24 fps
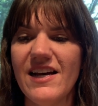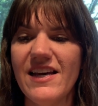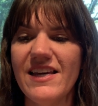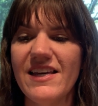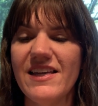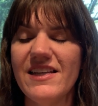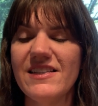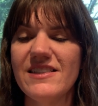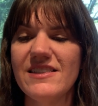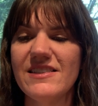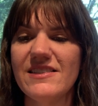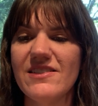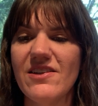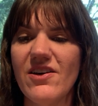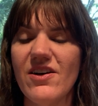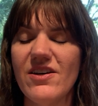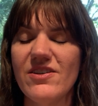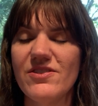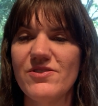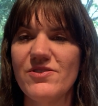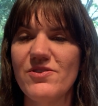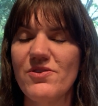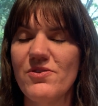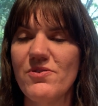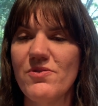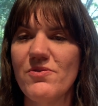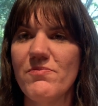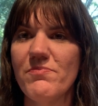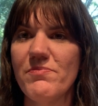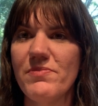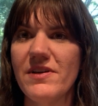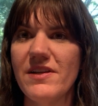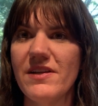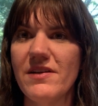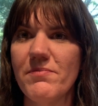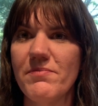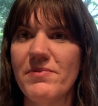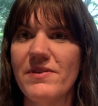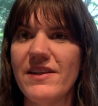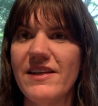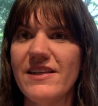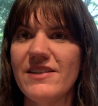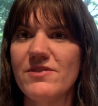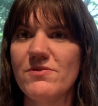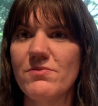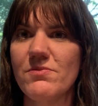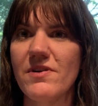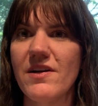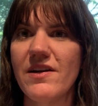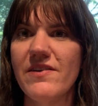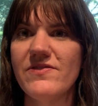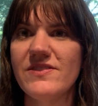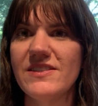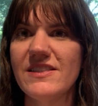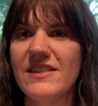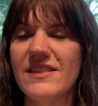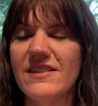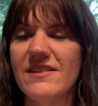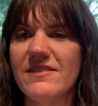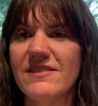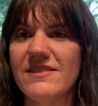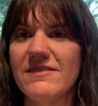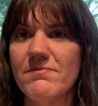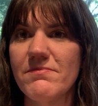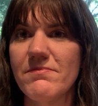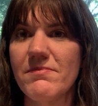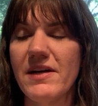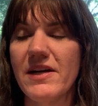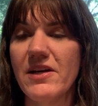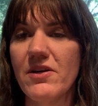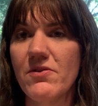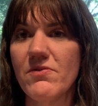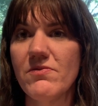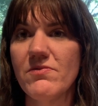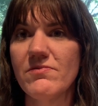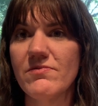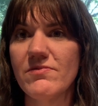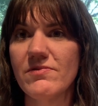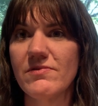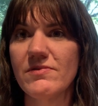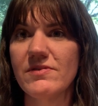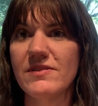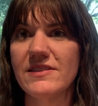It has also been a place where I've seen my own